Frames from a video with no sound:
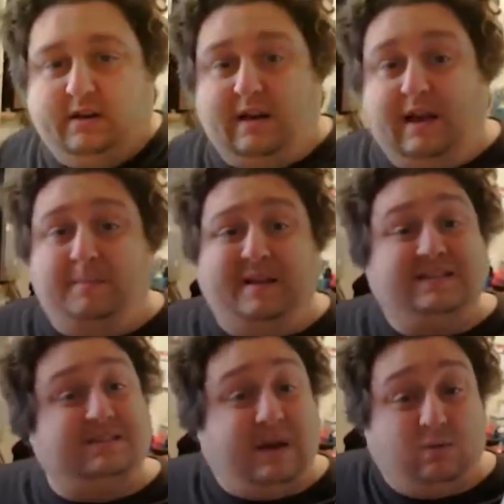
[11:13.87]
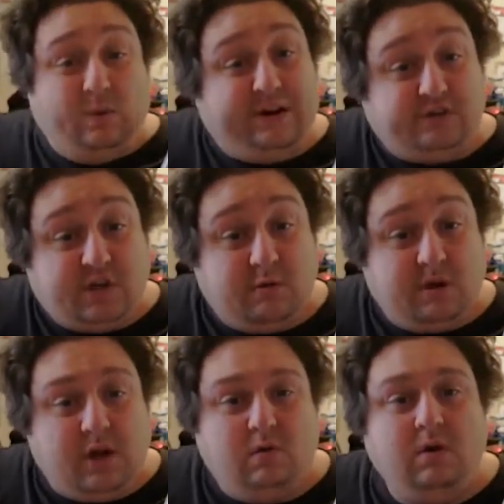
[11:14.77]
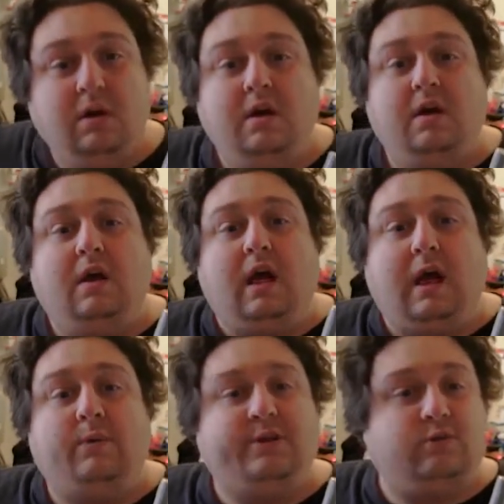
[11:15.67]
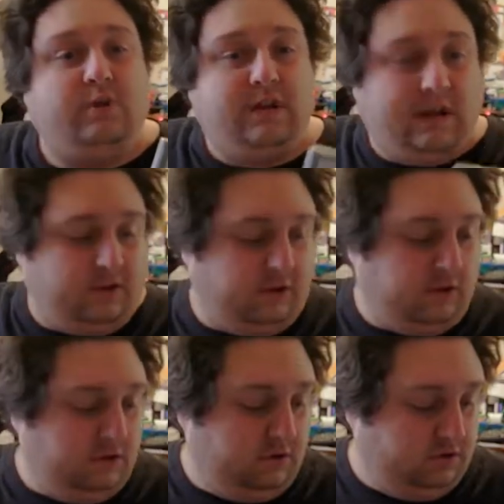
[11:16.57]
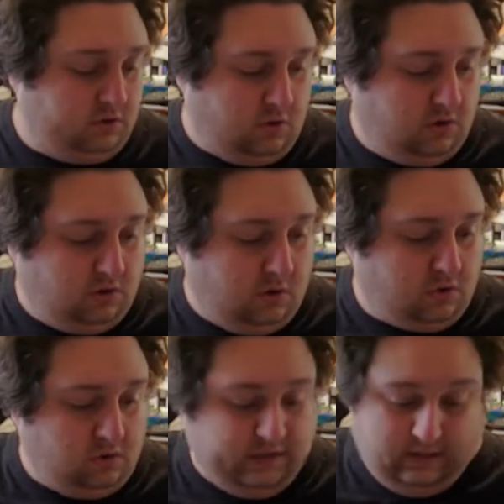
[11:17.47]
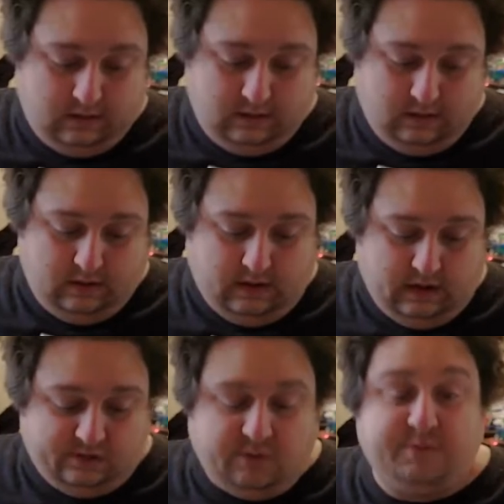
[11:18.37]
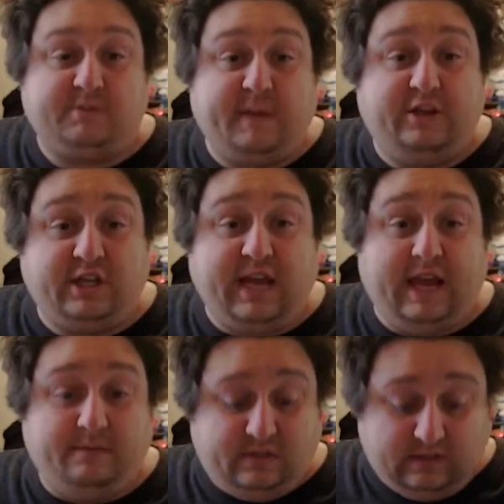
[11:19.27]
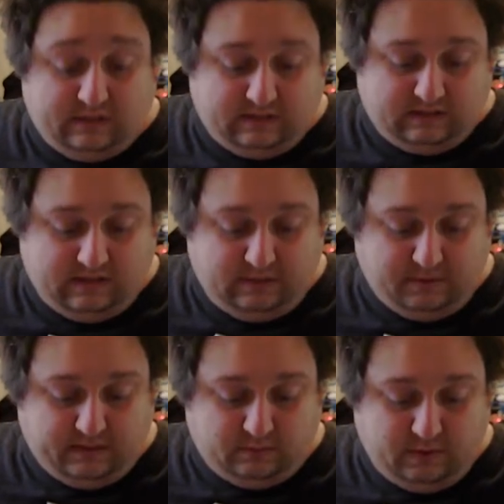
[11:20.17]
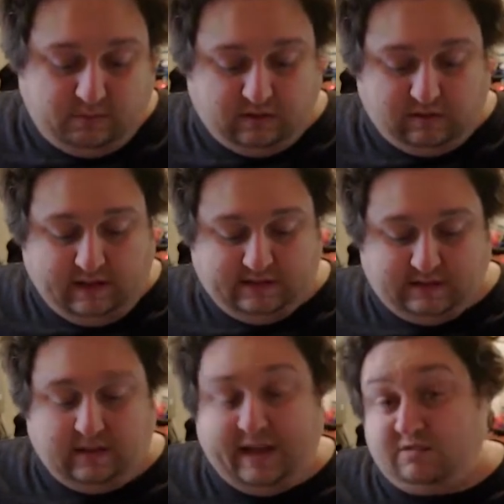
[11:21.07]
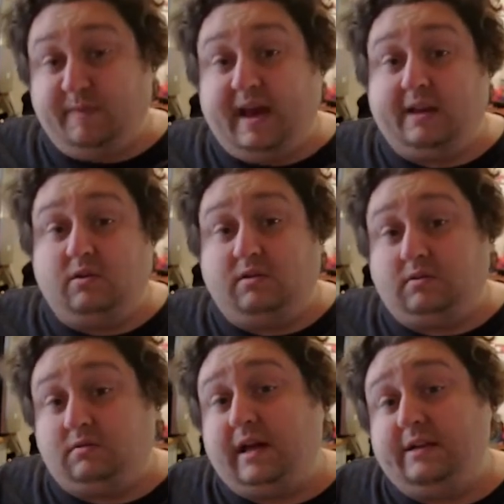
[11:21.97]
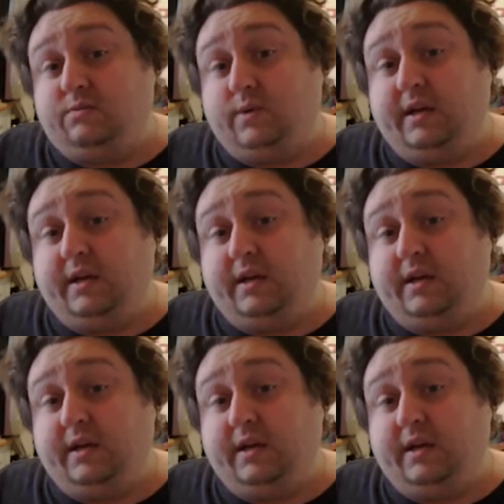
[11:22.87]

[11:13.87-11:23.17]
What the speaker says: I paid this about a week or so ago. I went to another store locally, Super Smash Games. It's the same place where I bought Lennis and Last Battle last week.